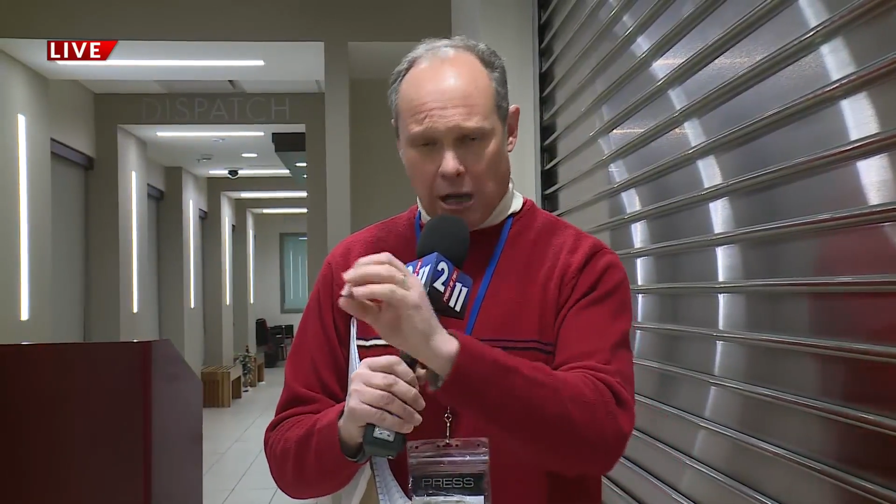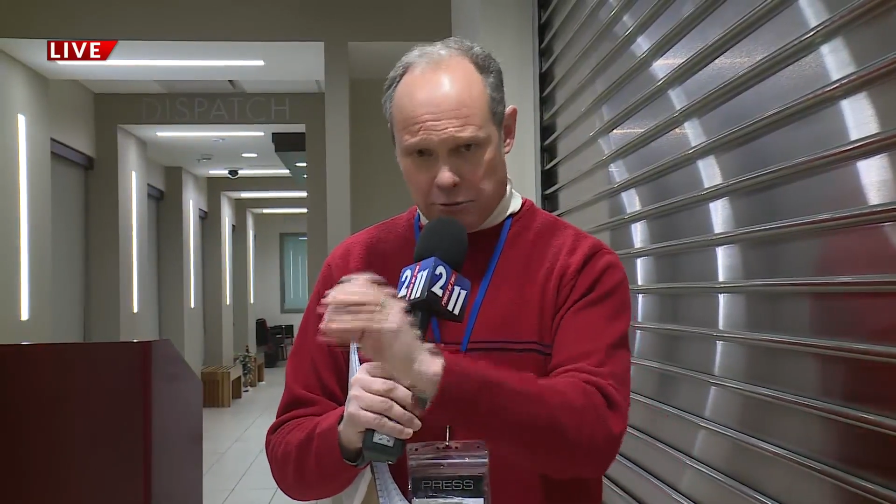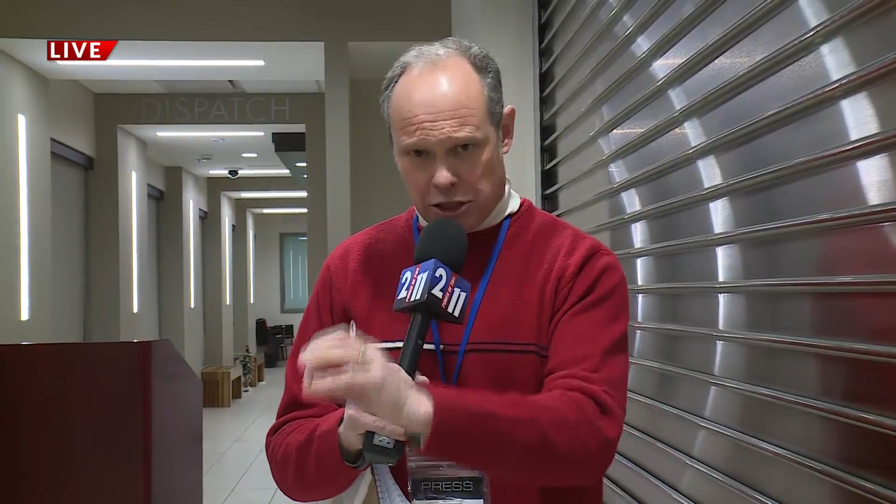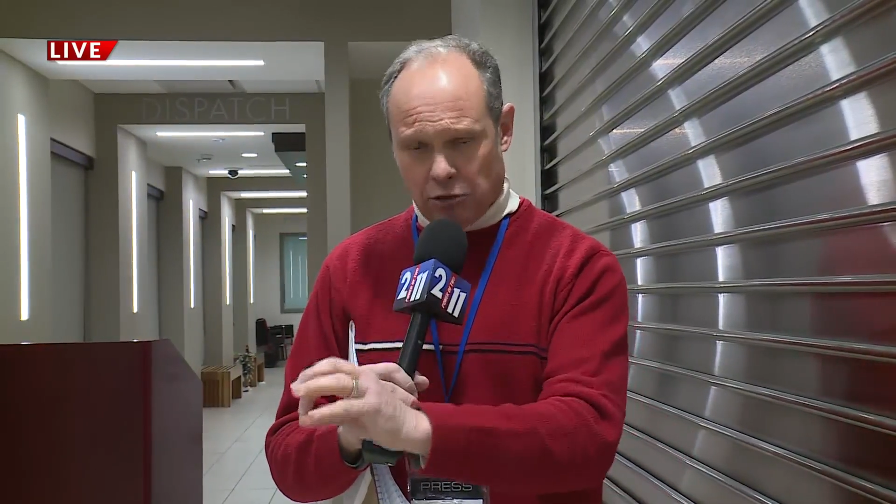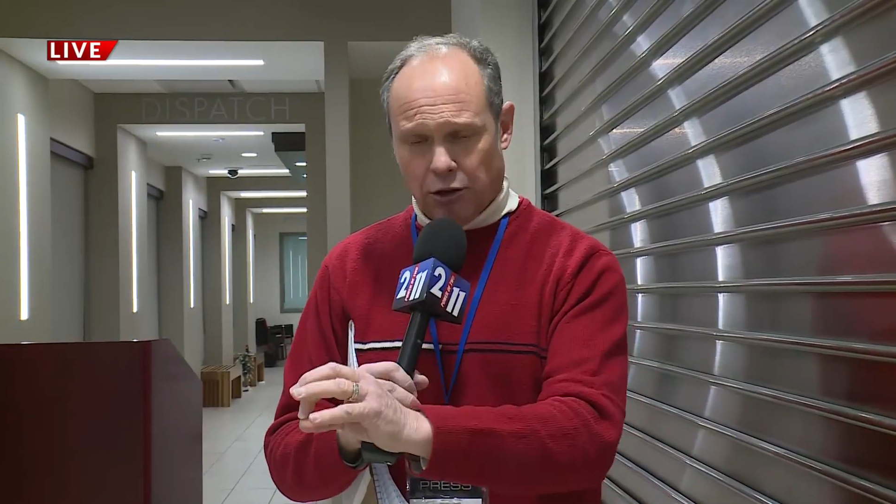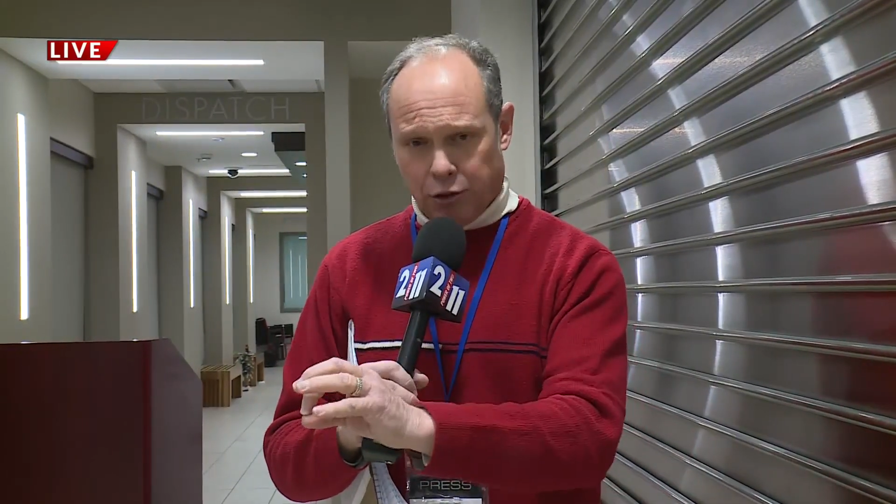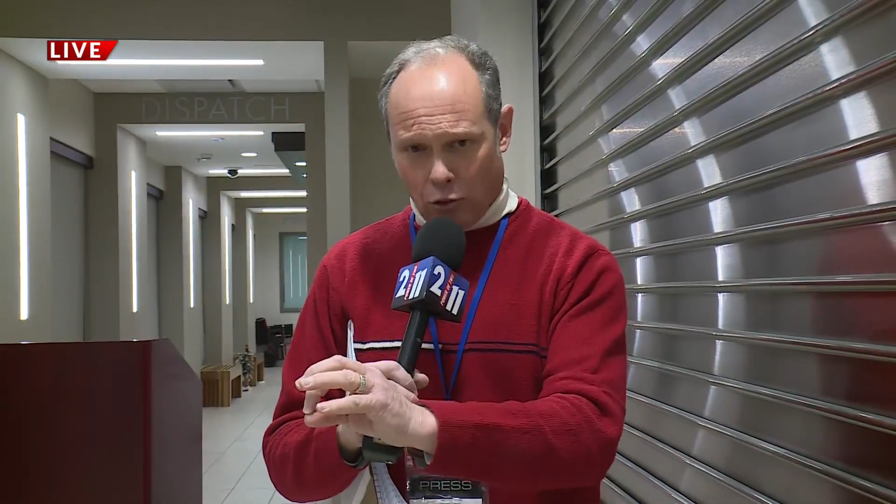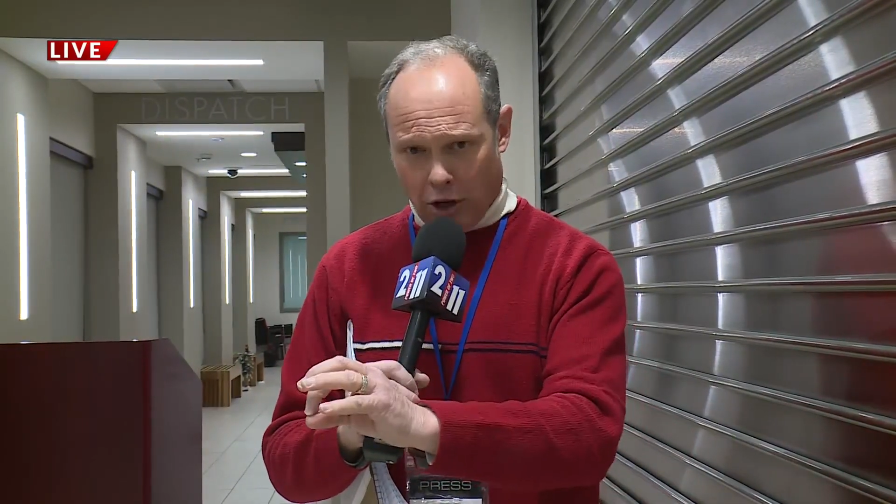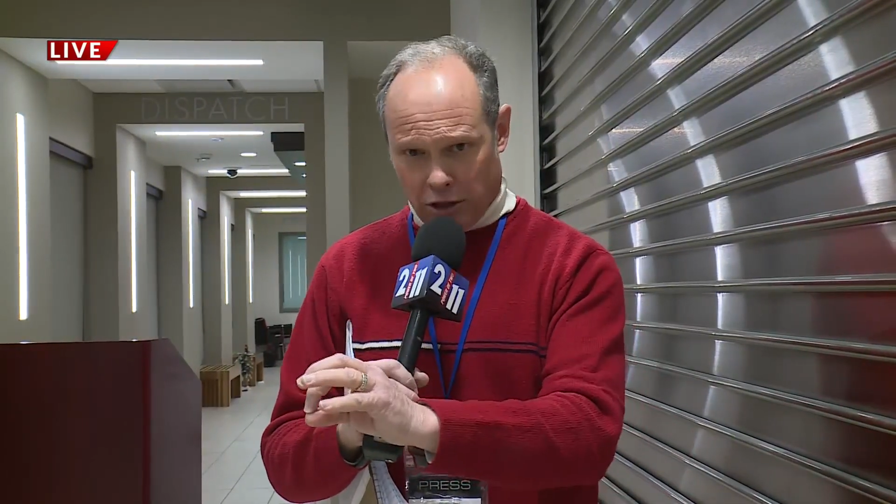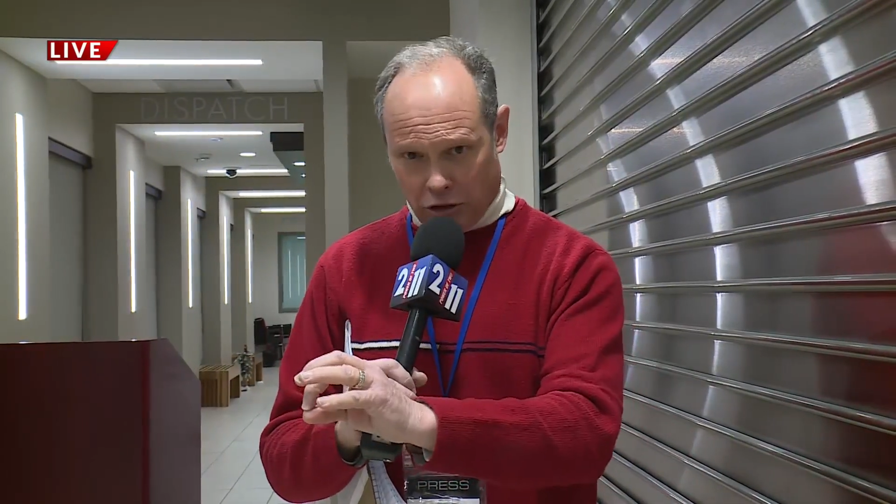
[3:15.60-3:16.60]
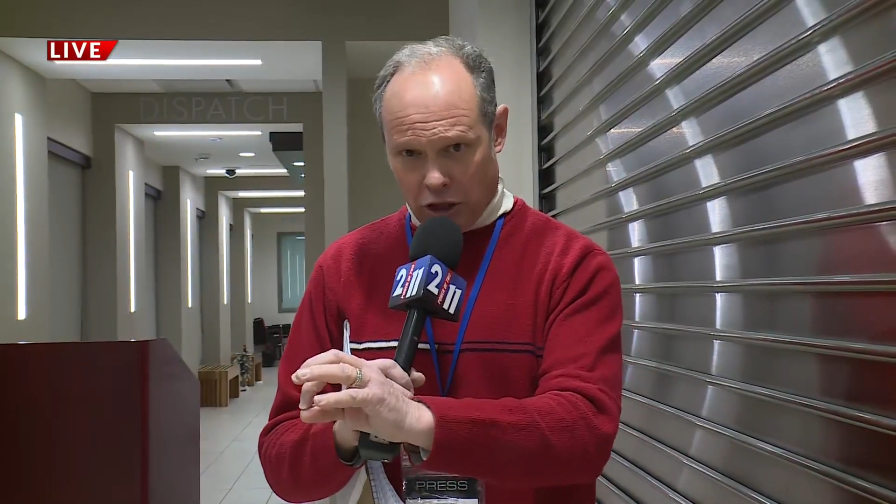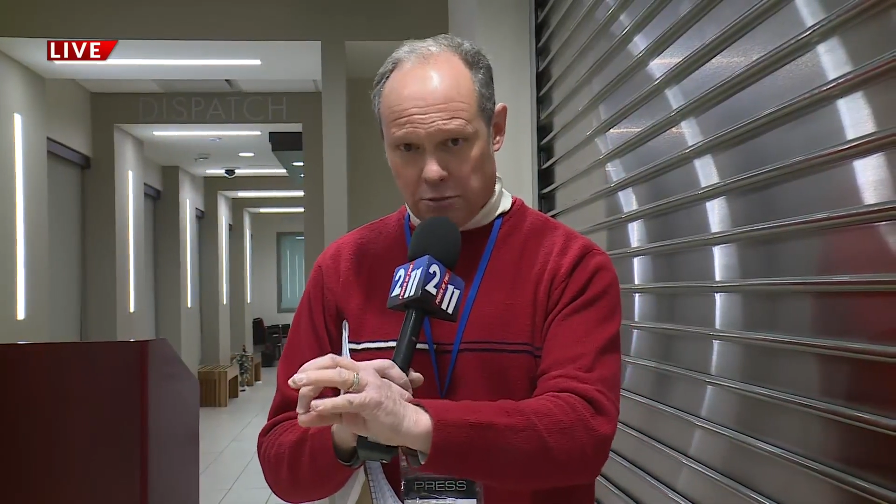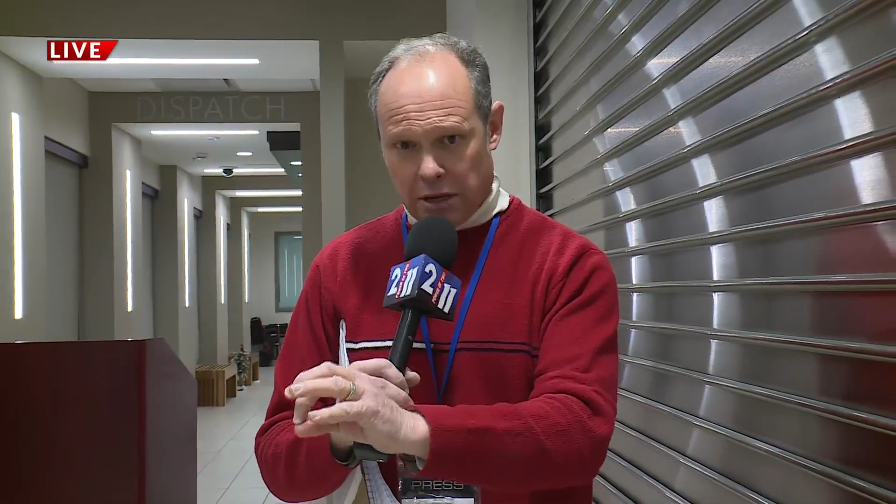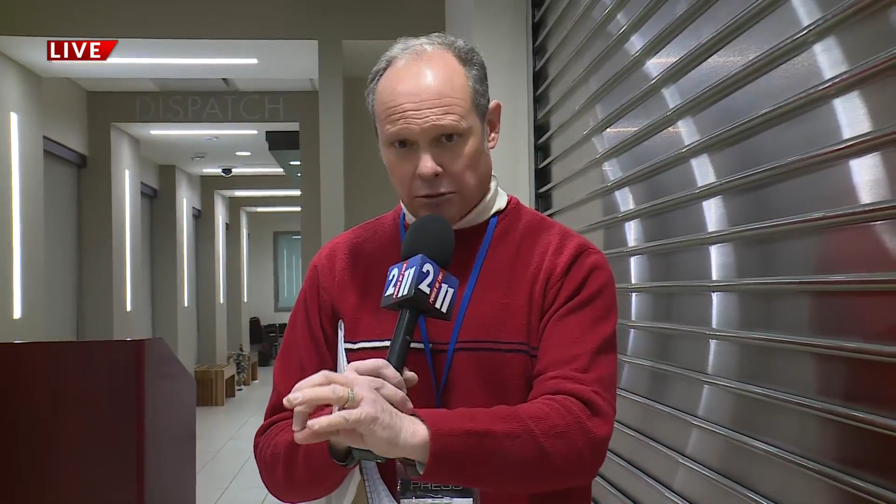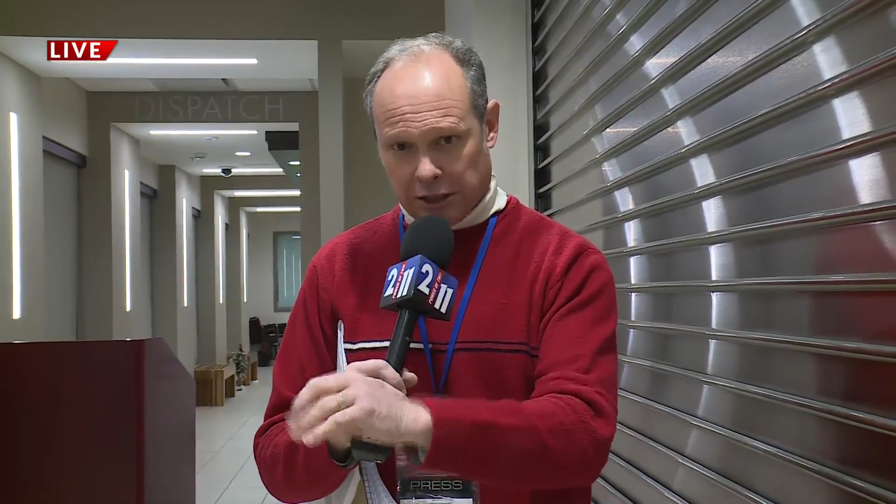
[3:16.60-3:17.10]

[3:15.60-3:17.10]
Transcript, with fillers: I'm sure authorities are going to be able